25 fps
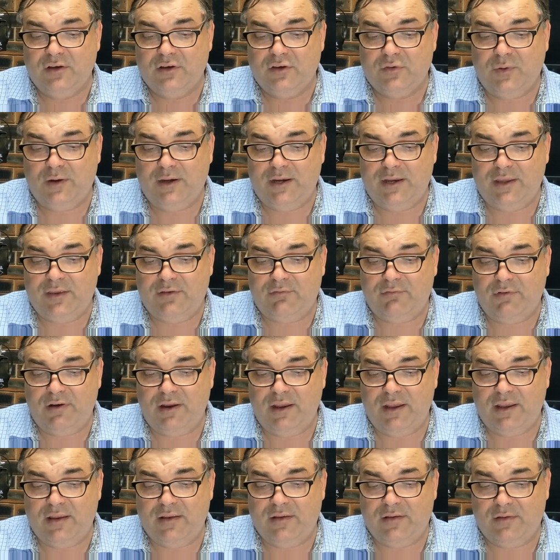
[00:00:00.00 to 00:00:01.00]

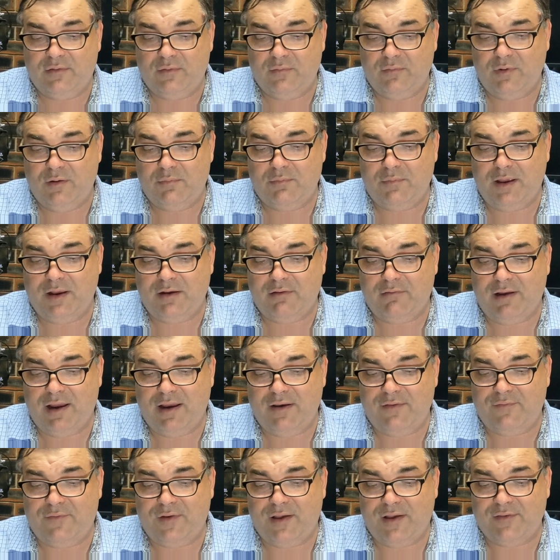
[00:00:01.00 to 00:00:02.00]
23 when my
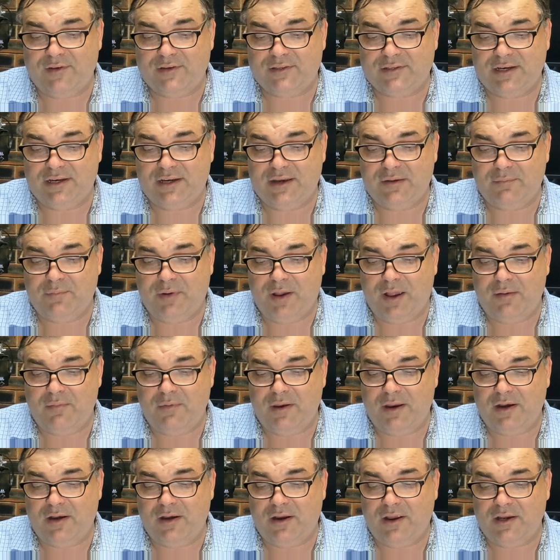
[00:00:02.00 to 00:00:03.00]
grandfather said he'd buy
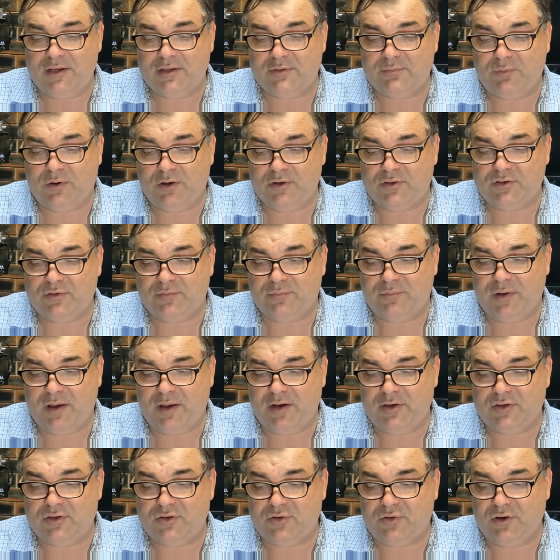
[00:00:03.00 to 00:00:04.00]
me a nice watch of
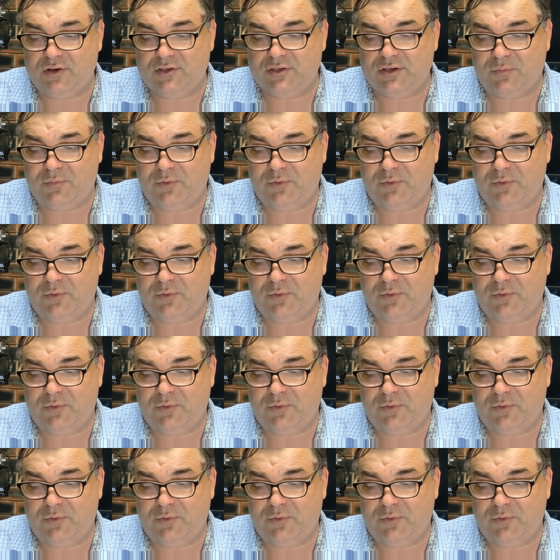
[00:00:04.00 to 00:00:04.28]
my choice.